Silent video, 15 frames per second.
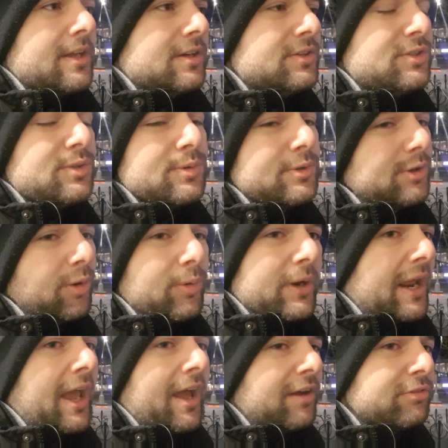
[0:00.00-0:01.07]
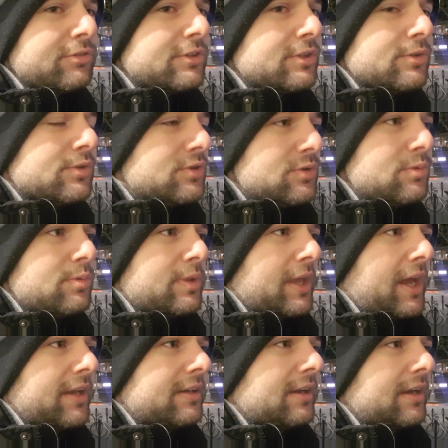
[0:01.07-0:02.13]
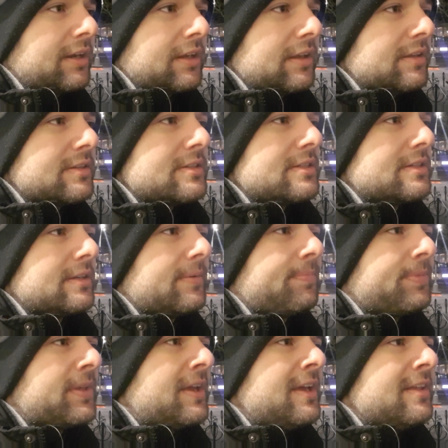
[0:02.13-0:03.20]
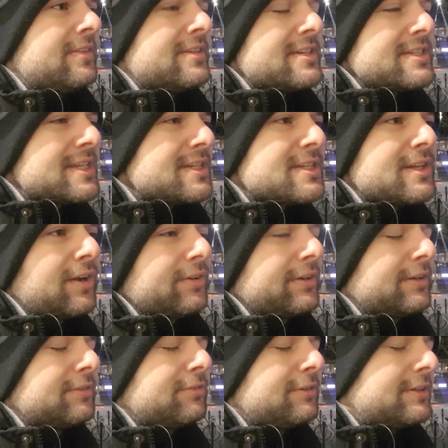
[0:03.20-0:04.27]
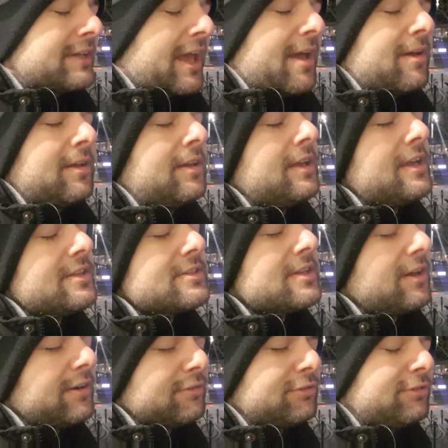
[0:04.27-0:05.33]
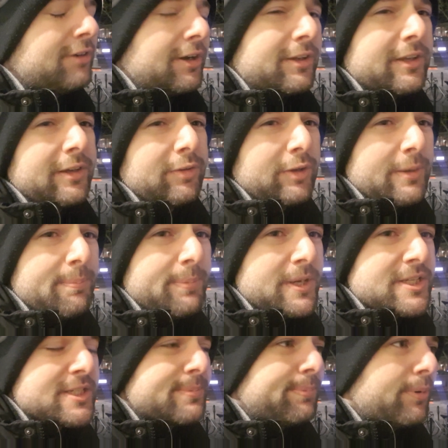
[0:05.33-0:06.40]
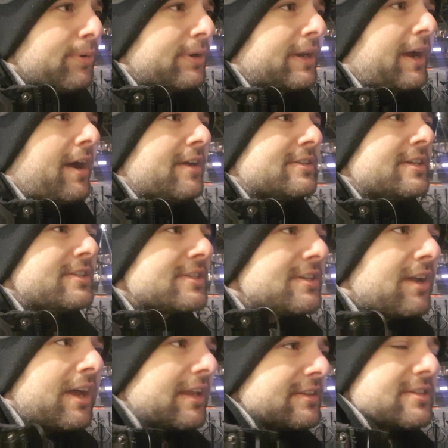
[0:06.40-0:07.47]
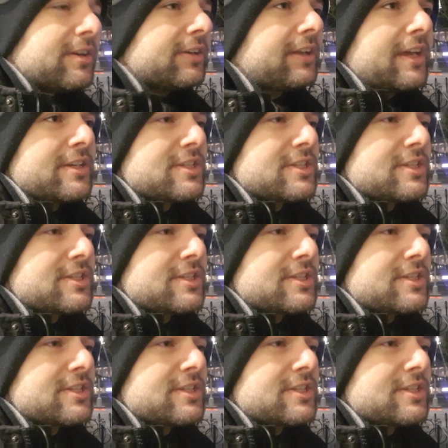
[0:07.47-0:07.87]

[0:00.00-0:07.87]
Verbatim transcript: you don't have to do that like it's uh, this is not a it's not a fucking olympic sport guys it's not, it's not like